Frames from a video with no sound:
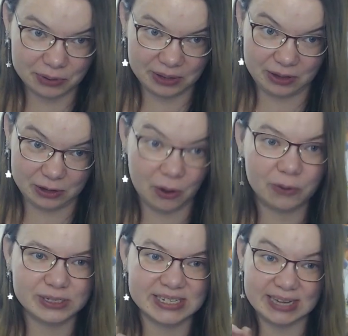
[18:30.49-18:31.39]
Like, the
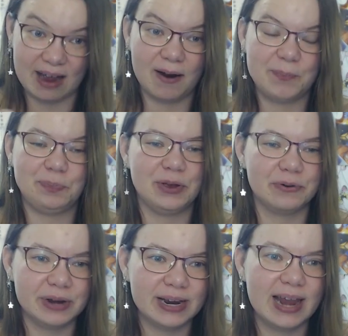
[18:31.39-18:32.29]
clothes are
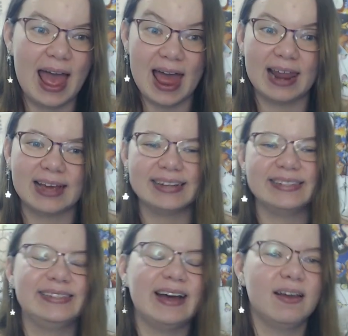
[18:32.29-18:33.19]
really
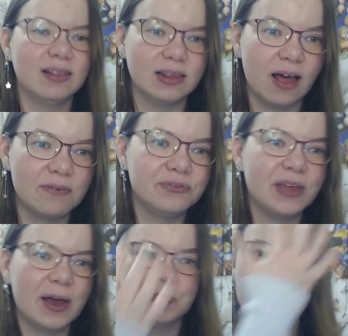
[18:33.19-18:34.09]
elegant. I love
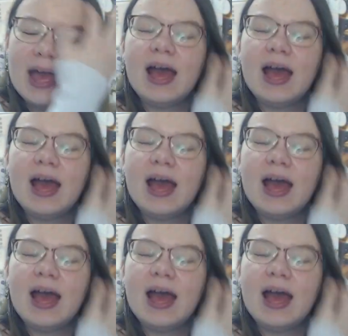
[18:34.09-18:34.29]
them.